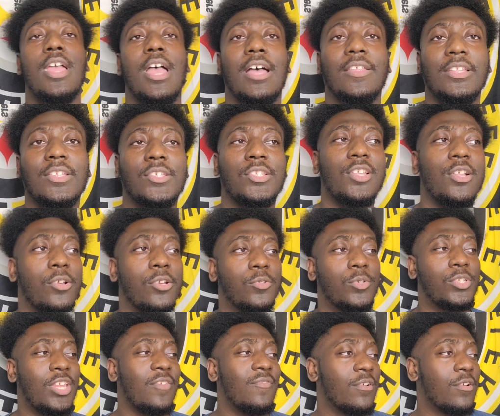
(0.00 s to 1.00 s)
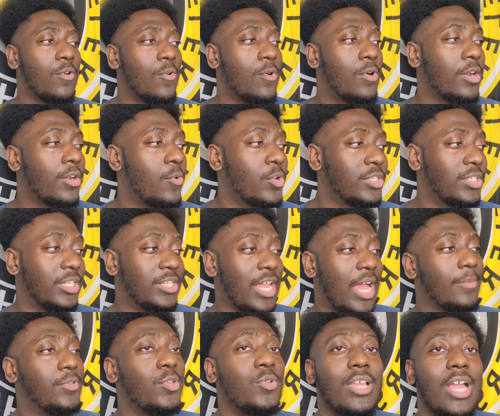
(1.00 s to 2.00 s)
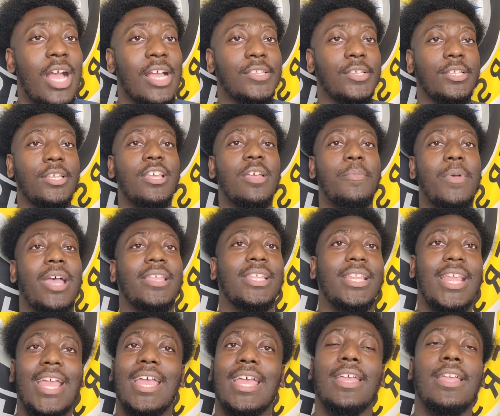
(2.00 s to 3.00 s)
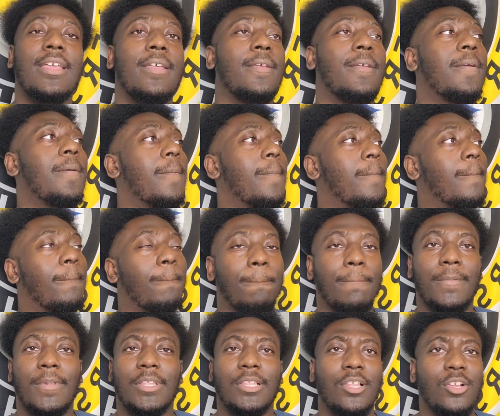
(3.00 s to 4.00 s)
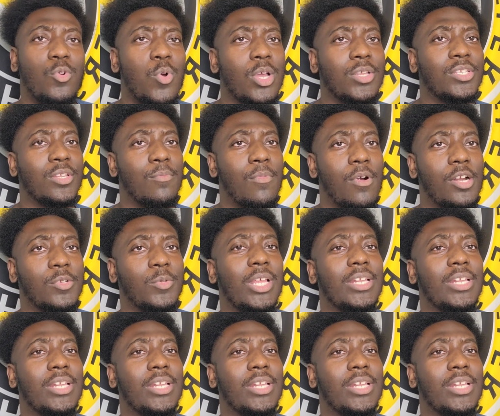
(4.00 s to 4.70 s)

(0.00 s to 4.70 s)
I think the Steelers receiver core, of course, the top 2 guys are good, but after that, a little question marks.